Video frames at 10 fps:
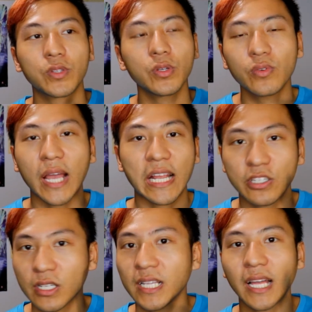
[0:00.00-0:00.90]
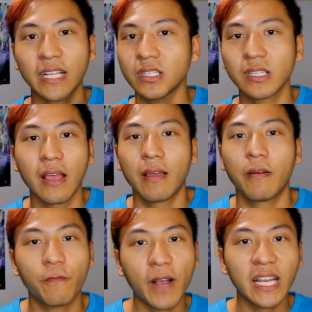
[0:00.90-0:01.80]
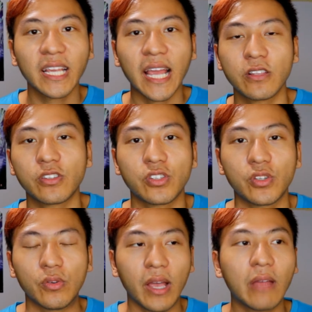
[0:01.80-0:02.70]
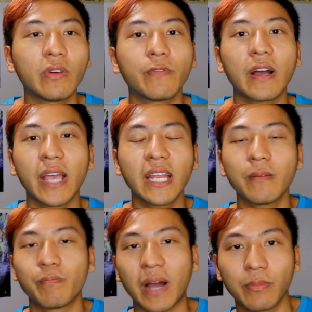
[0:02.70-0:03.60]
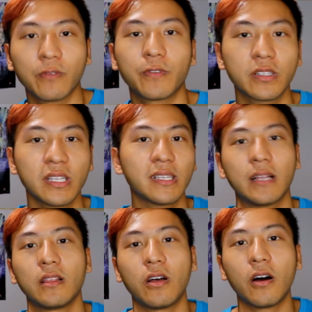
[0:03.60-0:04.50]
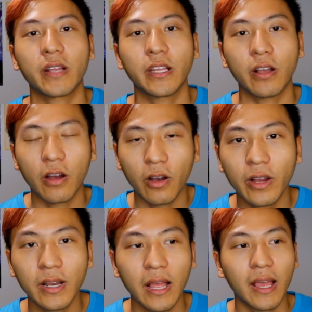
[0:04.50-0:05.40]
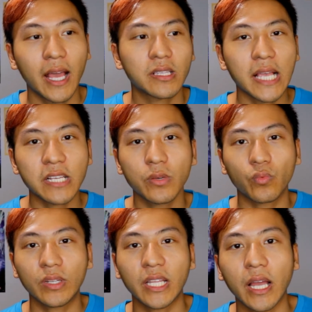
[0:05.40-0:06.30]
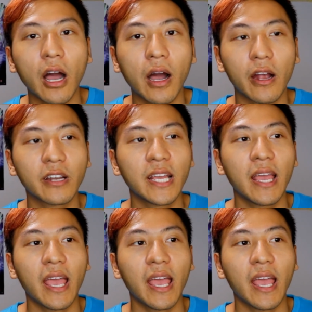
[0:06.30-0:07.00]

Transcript: to actually like just fight against you and without any bible verses along in your heart it's actually really hard